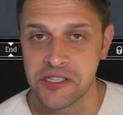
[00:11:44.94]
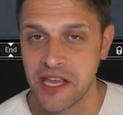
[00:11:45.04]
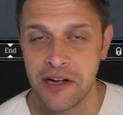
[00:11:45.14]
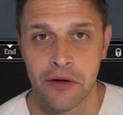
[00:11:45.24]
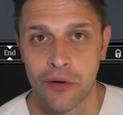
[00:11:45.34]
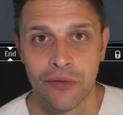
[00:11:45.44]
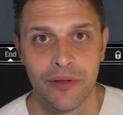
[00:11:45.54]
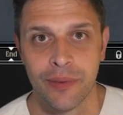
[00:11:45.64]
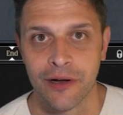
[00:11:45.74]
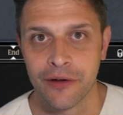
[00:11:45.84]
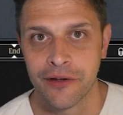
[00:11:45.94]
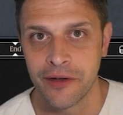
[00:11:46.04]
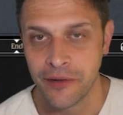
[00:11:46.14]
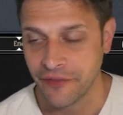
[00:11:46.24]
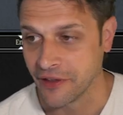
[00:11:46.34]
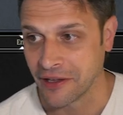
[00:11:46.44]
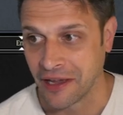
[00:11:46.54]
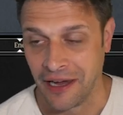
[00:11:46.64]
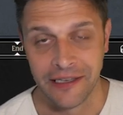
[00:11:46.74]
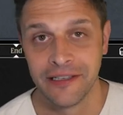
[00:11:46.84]
get an early Barrogoyf that
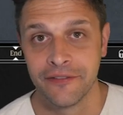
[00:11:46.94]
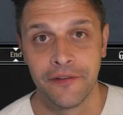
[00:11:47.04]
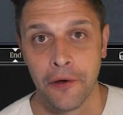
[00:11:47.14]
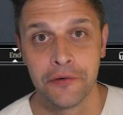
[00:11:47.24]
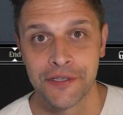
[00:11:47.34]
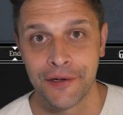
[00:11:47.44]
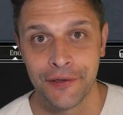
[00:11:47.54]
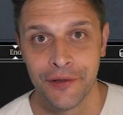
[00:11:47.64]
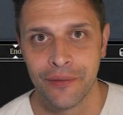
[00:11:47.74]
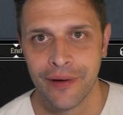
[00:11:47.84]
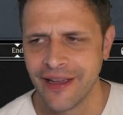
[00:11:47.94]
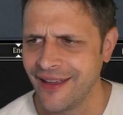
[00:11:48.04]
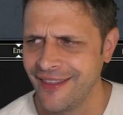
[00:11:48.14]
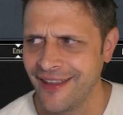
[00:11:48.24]
kind of goes all the way. They